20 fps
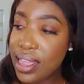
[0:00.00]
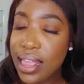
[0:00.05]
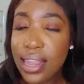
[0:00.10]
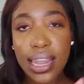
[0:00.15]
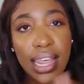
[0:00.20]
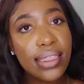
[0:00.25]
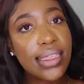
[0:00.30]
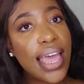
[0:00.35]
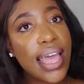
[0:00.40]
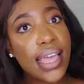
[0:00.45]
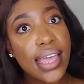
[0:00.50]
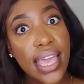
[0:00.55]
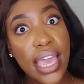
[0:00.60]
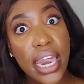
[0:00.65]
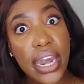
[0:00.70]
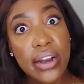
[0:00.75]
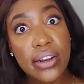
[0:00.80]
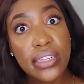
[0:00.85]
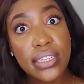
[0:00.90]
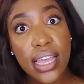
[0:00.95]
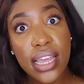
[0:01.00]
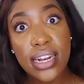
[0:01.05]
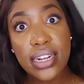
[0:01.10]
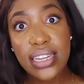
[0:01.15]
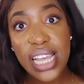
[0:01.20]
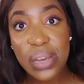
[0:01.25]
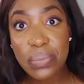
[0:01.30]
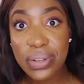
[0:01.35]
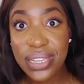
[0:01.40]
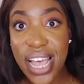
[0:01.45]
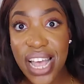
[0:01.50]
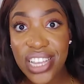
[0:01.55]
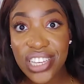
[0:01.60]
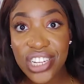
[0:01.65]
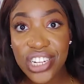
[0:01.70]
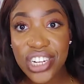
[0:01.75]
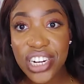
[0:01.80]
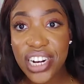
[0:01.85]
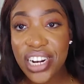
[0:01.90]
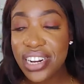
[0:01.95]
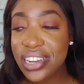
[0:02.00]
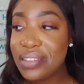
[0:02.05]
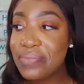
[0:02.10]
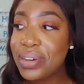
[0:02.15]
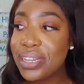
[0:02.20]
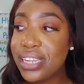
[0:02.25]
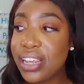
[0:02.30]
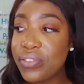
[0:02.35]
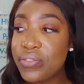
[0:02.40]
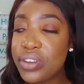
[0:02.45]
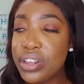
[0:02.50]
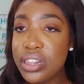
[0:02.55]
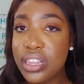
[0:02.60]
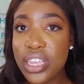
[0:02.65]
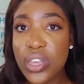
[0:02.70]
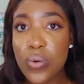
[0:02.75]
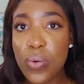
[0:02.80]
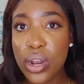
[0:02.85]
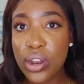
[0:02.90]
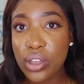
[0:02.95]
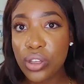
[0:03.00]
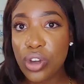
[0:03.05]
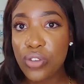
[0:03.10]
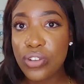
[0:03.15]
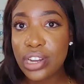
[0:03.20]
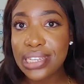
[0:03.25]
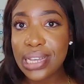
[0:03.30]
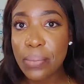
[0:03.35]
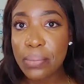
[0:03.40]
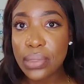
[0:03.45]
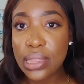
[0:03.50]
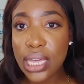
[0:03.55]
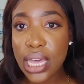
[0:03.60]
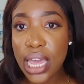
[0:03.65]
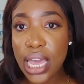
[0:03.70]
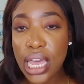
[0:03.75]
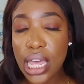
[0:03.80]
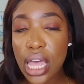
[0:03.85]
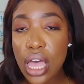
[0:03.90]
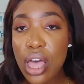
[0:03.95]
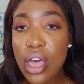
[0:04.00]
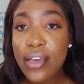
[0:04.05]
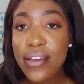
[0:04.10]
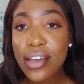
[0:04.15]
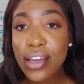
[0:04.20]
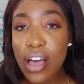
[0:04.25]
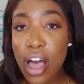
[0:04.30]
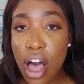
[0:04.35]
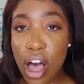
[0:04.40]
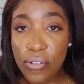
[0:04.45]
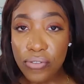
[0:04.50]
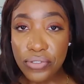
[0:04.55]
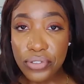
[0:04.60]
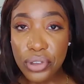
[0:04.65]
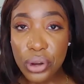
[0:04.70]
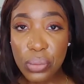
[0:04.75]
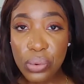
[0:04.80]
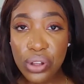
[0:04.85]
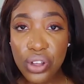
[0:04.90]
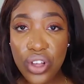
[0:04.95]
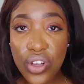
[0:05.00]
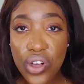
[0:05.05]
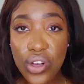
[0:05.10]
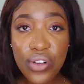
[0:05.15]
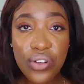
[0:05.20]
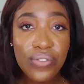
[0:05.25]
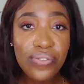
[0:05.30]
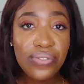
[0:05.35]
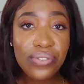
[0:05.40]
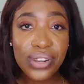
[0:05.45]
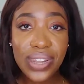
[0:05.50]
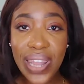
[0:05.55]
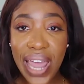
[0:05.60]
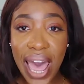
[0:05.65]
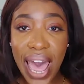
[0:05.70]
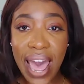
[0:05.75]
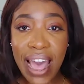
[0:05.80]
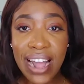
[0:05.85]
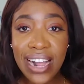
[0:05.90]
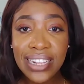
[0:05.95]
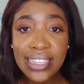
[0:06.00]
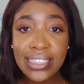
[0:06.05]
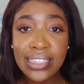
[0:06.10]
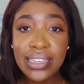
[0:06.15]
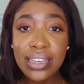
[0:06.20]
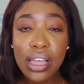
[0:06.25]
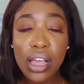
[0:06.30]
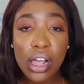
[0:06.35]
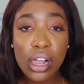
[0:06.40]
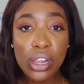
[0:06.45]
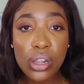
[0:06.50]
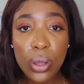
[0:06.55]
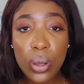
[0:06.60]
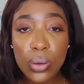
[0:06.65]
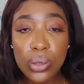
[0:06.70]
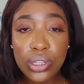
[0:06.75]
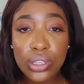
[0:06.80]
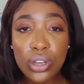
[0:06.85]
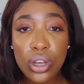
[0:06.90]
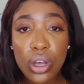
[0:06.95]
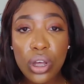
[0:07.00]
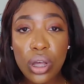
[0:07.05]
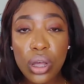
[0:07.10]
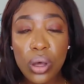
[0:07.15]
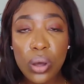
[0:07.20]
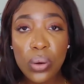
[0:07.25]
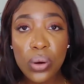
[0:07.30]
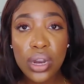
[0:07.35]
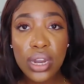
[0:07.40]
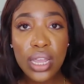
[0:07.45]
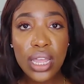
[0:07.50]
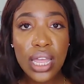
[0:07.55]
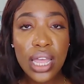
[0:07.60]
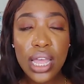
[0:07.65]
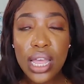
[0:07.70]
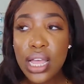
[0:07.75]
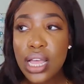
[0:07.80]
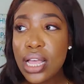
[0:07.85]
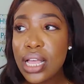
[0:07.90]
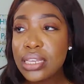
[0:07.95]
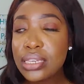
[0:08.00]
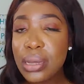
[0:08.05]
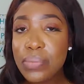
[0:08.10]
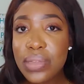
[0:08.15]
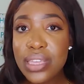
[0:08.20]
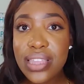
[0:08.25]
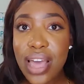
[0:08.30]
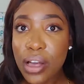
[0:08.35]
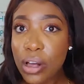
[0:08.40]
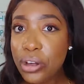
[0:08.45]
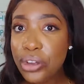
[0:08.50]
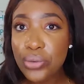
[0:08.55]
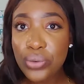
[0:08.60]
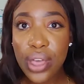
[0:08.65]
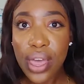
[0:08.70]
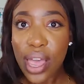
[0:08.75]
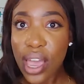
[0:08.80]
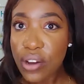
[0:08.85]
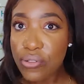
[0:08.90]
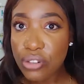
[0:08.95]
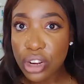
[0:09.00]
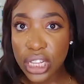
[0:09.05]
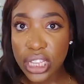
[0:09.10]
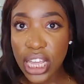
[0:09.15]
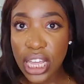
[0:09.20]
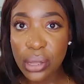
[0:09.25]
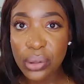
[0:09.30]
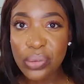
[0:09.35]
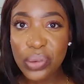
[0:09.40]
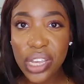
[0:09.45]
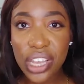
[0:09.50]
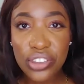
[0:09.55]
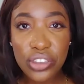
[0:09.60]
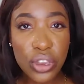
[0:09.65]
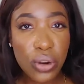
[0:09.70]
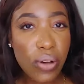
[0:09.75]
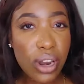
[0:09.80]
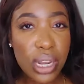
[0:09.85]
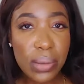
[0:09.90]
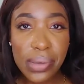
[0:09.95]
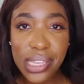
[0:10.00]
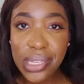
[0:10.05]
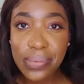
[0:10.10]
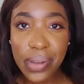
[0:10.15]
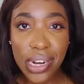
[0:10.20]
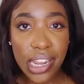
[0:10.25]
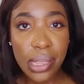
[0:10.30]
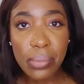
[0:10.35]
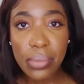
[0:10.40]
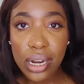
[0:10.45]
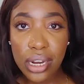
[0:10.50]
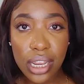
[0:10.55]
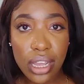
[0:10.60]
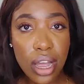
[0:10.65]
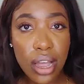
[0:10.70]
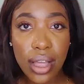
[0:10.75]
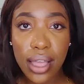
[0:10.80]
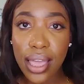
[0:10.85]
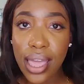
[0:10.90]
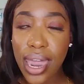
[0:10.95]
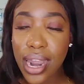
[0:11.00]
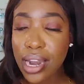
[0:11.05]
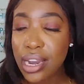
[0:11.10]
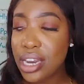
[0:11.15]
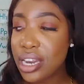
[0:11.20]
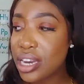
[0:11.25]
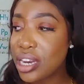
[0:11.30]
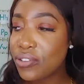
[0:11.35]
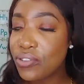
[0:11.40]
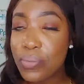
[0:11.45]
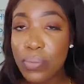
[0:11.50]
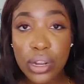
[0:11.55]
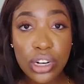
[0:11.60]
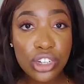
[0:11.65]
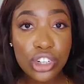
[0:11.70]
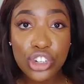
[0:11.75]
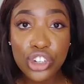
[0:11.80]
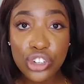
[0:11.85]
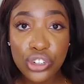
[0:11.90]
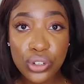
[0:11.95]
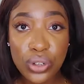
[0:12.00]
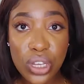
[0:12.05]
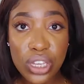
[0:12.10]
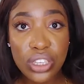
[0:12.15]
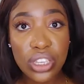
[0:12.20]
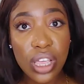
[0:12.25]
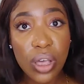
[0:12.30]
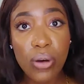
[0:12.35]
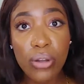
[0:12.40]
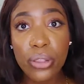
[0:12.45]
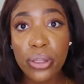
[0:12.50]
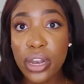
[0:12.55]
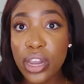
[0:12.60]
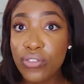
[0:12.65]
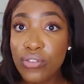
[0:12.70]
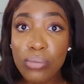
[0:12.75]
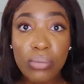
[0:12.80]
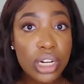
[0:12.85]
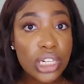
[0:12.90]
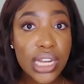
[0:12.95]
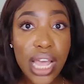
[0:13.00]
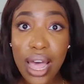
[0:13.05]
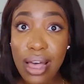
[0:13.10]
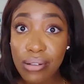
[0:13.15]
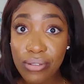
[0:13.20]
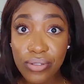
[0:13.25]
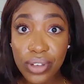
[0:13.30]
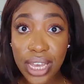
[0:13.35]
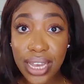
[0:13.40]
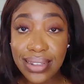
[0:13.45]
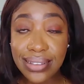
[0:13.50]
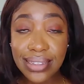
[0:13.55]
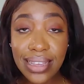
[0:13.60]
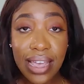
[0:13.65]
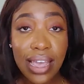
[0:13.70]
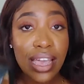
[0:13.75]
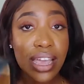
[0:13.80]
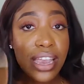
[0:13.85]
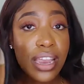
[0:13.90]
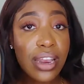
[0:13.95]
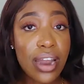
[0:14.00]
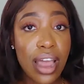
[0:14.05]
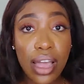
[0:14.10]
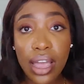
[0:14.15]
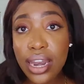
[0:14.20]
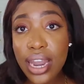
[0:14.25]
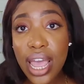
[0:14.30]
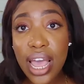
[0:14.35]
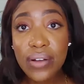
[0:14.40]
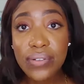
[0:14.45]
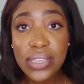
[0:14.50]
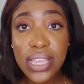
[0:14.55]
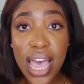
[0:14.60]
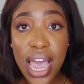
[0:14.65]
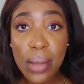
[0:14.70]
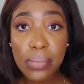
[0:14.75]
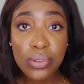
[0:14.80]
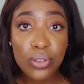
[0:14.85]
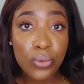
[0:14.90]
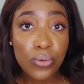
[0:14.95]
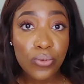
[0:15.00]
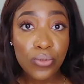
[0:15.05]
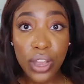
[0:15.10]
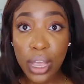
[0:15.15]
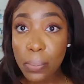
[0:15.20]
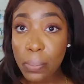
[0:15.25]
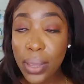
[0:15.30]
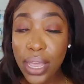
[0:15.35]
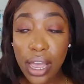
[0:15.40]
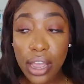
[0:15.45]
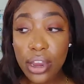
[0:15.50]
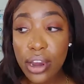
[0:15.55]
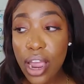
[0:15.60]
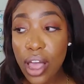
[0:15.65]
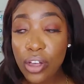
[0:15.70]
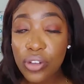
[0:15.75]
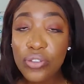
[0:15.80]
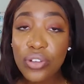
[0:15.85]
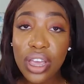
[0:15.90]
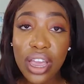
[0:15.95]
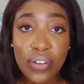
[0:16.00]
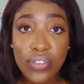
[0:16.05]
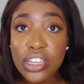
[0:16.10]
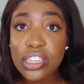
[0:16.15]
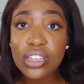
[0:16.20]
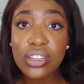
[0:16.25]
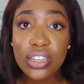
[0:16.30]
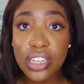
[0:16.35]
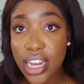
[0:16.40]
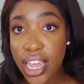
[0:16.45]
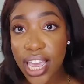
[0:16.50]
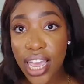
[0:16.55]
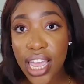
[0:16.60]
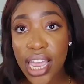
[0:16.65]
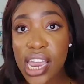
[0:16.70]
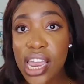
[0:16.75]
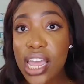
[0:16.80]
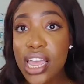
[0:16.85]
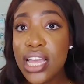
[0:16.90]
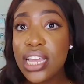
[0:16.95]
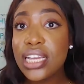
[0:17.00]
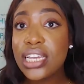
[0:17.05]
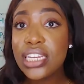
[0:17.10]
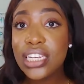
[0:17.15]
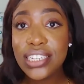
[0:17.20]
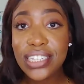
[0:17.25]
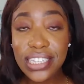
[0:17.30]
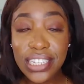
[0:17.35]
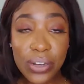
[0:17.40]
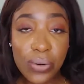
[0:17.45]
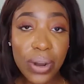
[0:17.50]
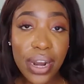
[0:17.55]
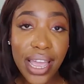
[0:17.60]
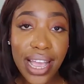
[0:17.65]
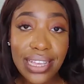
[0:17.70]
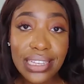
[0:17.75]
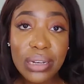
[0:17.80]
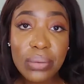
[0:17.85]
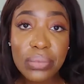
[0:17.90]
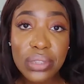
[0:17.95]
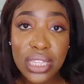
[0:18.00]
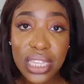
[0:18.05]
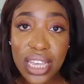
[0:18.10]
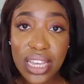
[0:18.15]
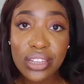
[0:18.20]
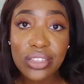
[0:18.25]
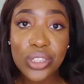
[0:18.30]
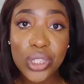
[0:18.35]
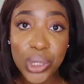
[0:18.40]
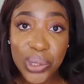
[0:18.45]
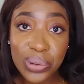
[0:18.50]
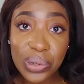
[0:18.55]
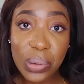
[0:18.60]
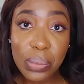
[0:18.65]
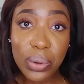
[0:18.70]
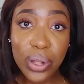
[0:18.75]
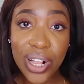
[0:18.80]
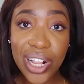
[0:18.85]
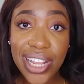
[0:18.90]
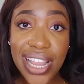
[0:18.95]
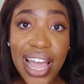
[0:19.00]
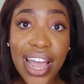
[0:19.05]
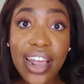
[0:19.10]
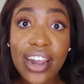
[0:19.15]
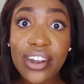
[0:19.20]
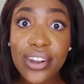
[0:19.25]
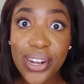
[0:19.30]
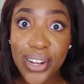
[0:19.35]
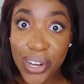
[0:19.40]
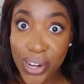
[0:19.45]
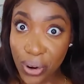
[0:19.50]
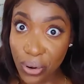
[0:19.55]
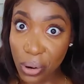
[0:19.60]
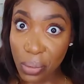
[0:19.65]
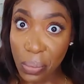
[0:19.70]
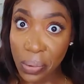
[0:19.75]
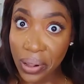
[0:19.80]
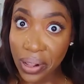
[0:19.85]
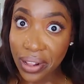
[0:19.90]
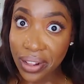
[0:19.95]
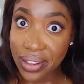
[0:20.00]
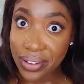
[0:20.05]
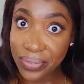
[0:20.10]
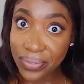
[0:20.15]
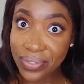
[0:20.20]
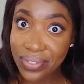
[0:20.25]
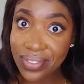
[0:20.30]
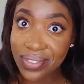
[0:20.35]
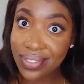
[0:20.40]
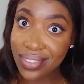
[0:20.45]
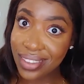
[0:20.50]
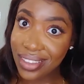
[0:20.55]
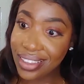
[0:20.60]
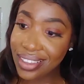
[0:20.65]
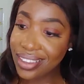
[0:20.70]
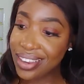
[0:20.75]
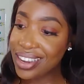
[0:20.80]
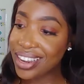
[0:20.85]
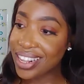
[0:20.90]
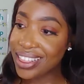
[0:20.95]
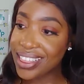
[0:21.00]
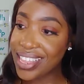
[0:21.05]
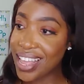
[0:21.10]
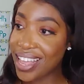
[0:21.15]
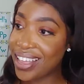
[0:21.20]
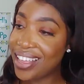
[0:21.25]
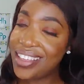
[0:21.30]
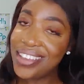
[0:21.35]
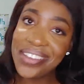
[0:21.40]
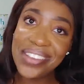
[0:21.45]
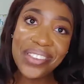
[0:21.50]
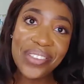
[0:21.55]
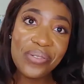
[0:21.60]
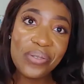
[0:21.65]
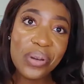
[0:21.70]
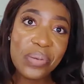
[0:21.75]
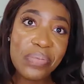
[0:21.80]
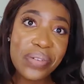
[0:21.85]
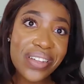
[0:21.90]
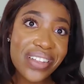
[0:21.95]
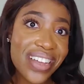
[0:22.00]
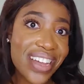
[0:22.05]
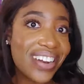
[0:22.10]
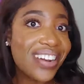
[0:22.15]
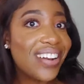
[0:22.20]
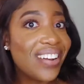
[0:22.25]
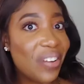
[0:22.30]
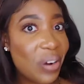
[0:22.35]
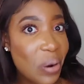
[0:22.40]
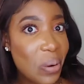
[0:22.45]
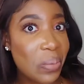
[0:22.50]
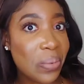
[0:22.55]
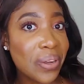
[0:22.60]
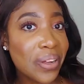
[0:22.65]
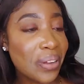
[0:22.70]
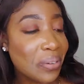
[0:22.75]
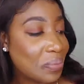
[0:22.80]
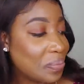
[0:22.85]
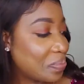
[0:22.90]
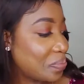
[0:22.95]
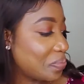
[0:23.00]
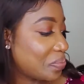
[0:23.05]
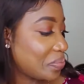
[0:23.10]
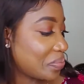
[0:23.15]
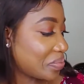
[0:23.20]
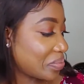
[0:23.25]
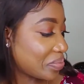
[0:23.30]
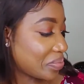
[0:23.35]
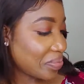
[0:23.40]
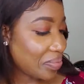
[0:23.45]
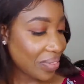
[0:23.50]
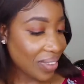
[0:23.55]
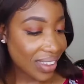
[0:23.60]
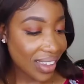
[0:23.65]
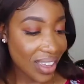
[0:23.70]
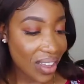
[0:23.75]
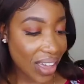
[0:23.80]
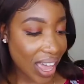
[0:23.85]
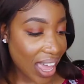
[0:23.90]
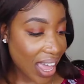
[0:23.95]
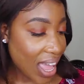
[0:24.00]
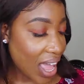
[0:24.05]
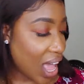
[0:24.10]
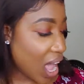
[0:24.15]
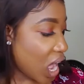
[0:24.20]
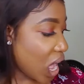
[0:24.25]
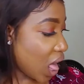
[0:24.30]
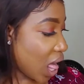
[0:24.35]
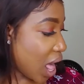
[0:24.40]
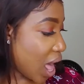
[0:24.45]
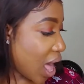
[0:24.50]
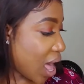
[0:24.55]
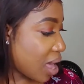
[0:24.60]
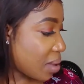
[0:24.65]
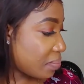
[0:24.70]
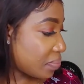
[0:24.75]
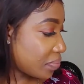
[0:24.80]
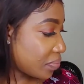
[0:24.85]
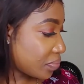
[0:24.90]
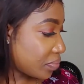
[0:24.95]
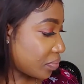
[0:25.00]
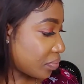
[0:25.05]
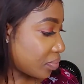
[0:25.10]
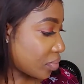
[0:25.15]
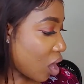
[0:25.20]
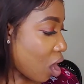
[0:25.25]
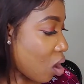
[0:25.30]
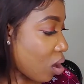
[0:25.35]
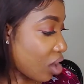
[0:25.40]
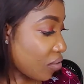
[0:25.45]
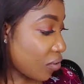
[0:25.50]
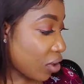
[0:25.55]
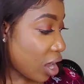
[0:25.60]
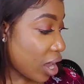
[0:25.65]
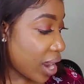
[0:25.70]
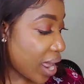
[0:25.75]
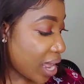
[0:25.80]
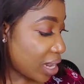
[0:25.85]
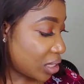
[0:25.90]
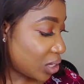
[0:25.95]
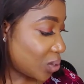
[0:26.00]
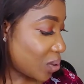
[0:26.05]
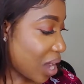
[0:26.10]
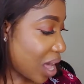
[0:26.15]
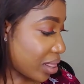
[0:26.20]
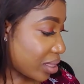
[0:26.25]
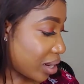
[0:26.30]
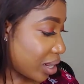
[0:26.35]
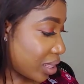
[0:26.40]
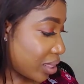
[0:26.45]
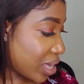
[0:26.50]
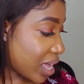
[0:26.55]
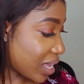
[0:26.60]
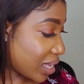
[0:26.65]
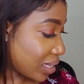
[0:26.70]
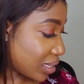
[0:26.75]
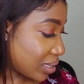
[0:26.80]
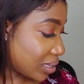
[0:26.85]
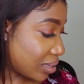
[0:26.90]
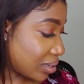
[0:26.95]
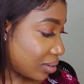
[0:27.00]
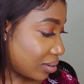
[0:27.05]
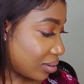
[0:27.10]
like that gator skin type of texture, but definitely you want to go for something comfortable, flat, closed-toed, something that goes with everything, because you don't want to be spending money on getting a different bunch of shoes that go with a different bunch of outfits. You're not gonna have time to pick out your outfit every single day. You want to get something doable and durable. I like that. Doable and durable. Okay. Oh, I forgot I had two other things.